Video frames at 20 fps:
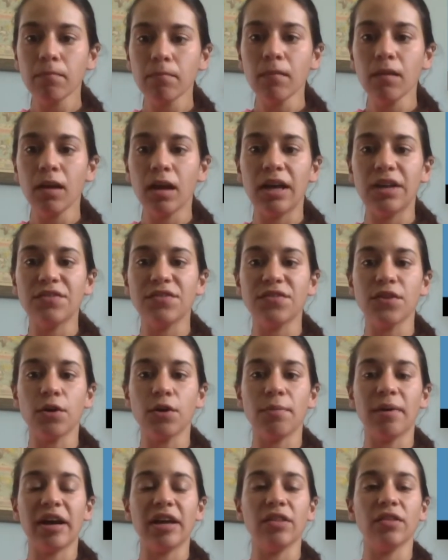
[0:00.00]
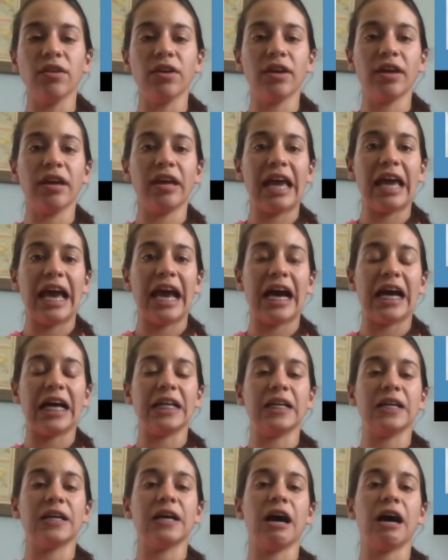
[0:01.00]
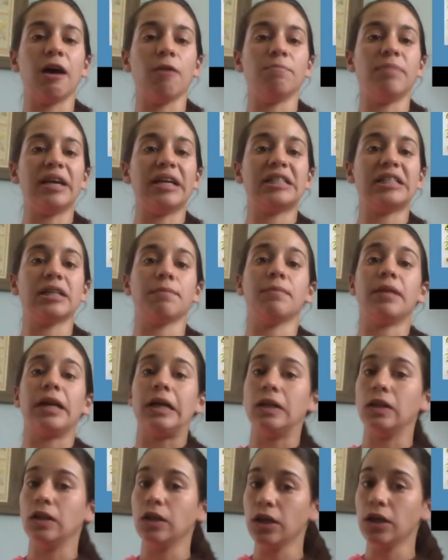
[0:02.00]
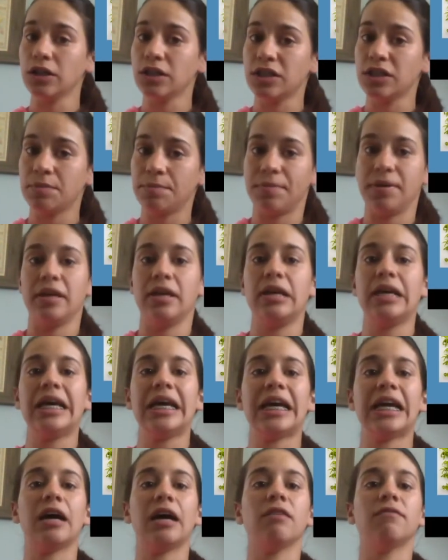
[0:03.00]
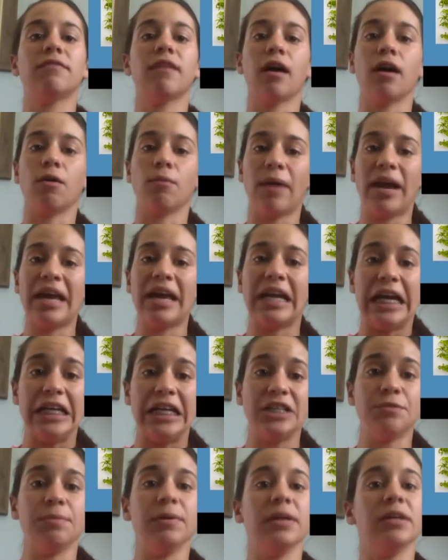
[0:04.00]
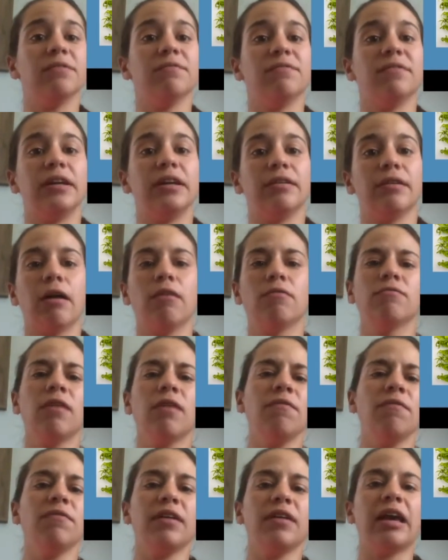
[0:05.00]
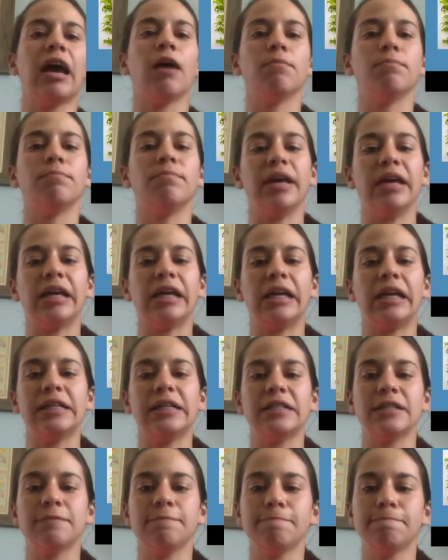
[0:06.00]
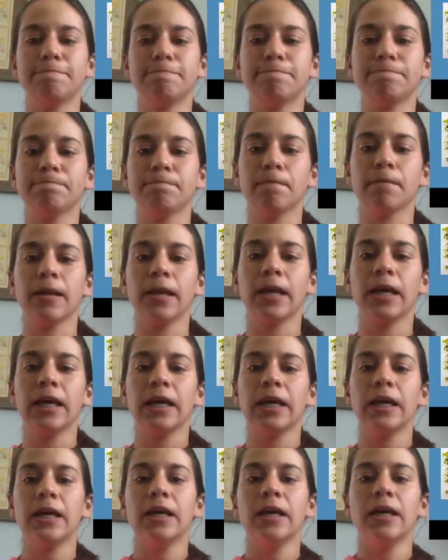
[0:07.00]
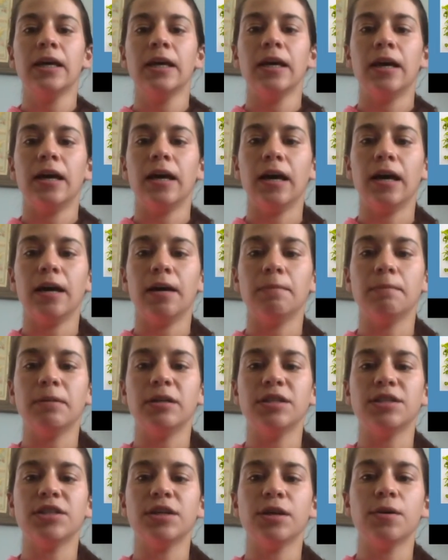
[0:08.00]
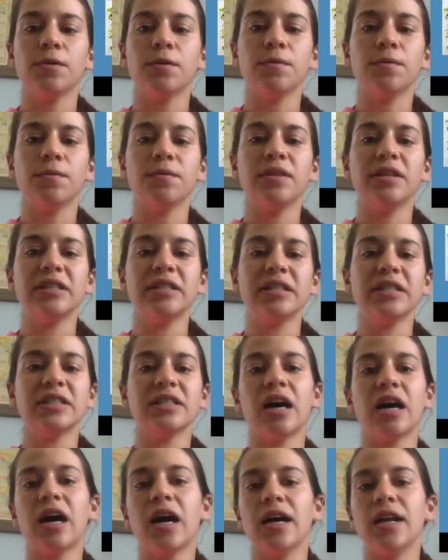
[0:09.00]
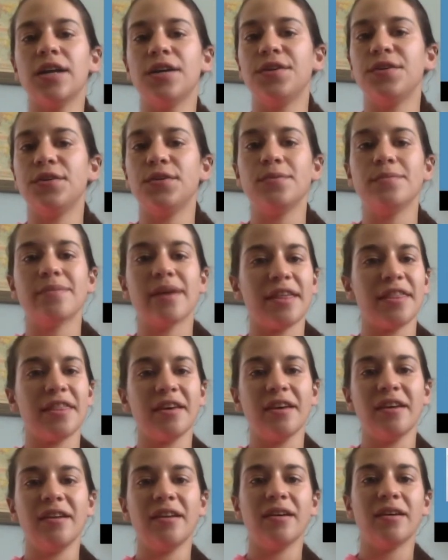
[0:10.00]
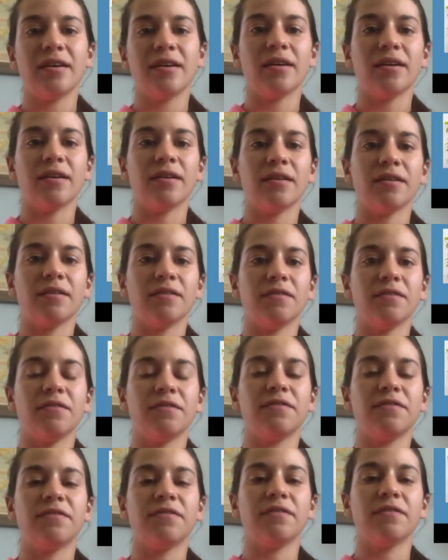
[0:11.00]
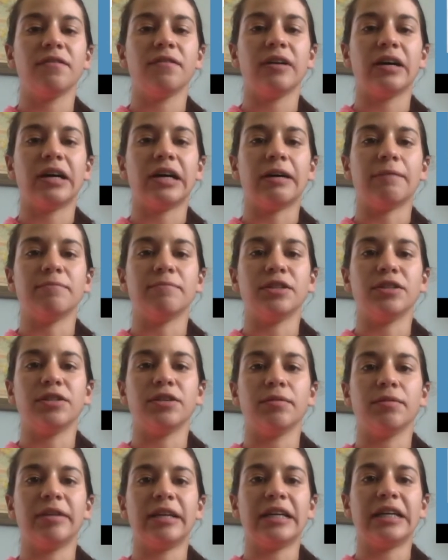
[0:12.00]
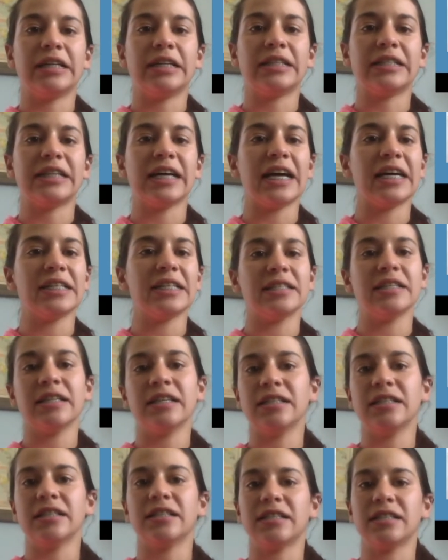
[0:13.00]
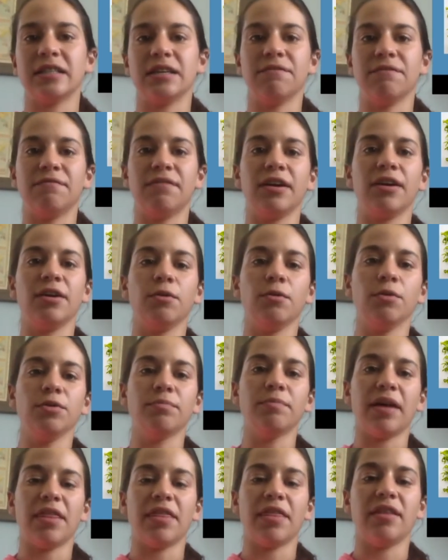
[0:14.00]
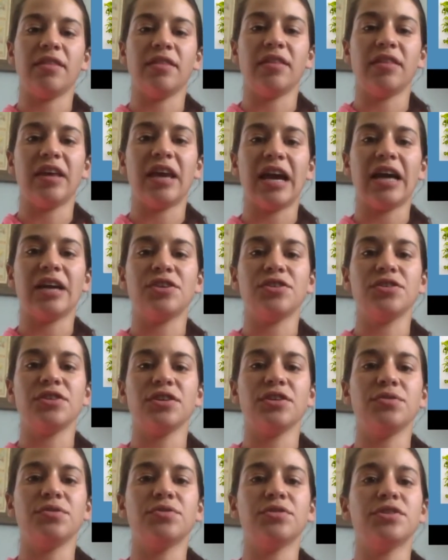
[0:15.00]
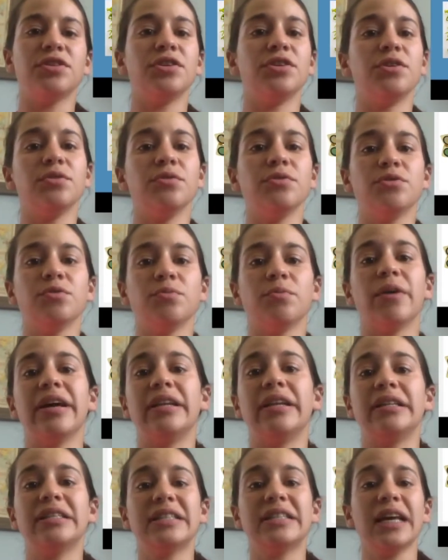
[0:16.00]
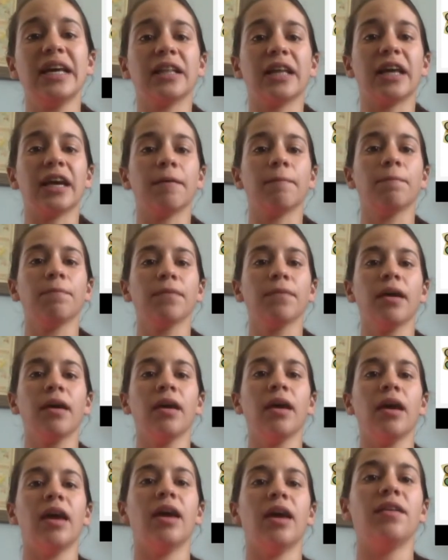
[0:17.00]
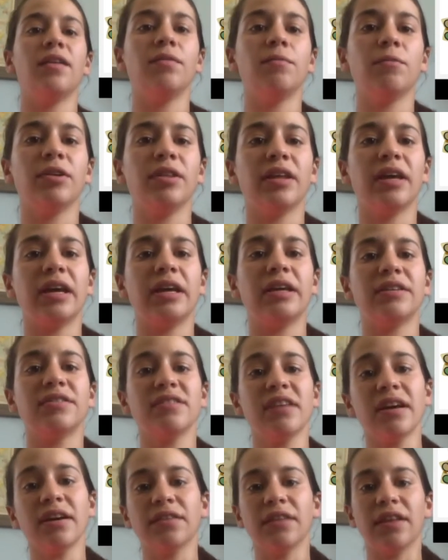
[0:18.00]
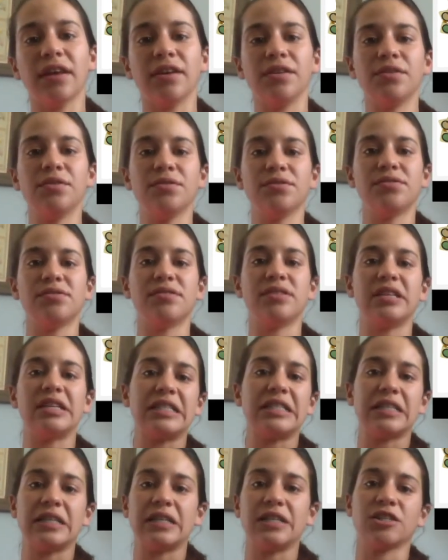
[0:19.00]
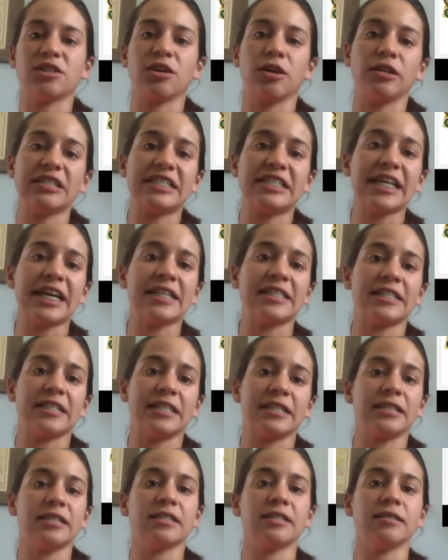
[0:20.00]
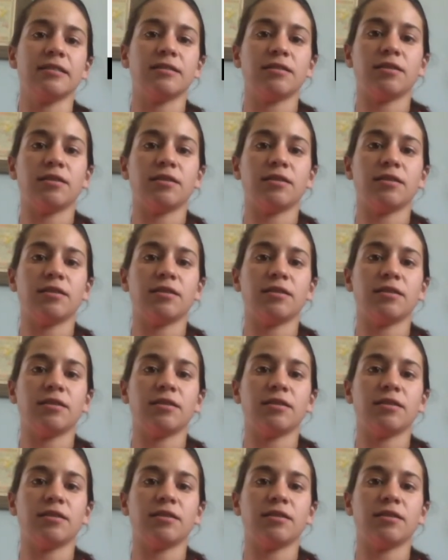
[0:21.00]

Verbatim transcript: And so by looking at how big something looks to be and how far away it is, we can figure out roughly how big it is. Um, so this is not a new method of um, determining sizes. It's a very old method that they actually used to use when sailing. And when they sailed, they used these things called sextants.